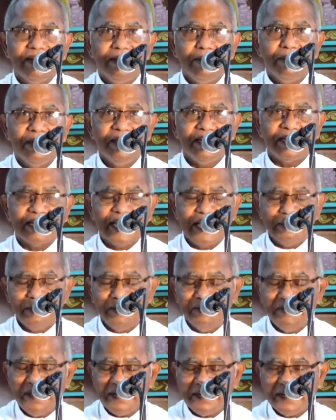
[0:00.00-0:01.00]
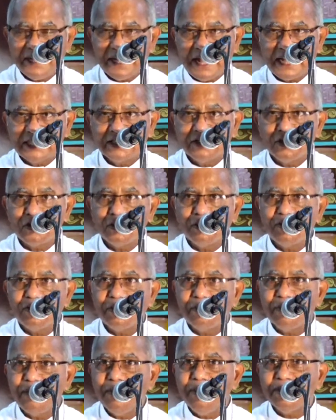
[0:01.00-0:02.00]
By the time he went and asked
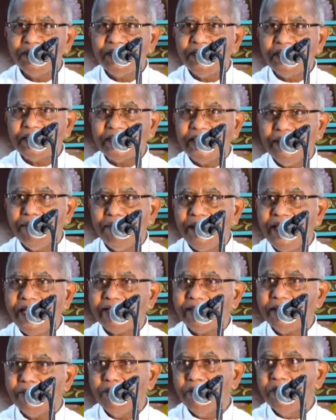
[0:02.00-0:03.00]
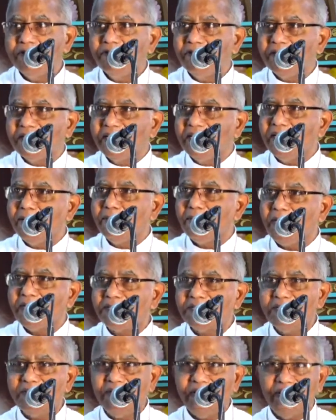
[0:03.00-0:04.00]
permission and came back, the beautiful girl passed
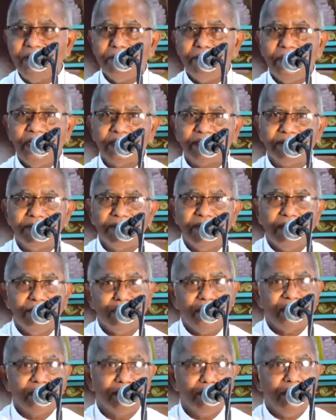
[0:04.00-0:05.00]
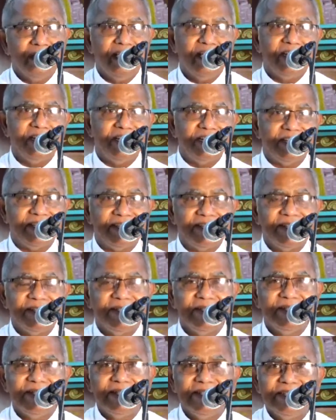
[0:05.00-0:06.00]
by already.
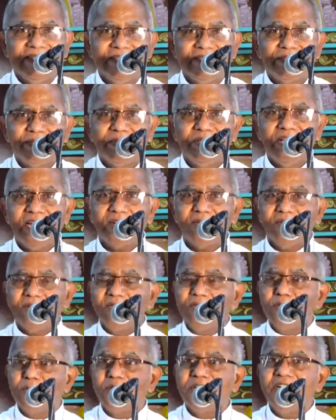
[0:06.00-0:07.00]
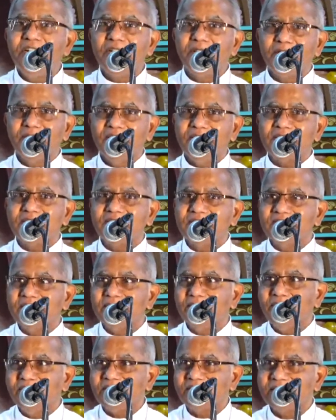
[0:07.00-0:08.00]
So that was so ridiculous, it
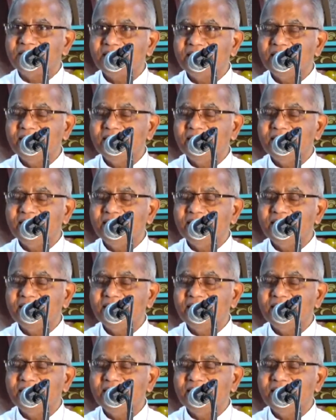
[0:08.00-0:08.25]
was.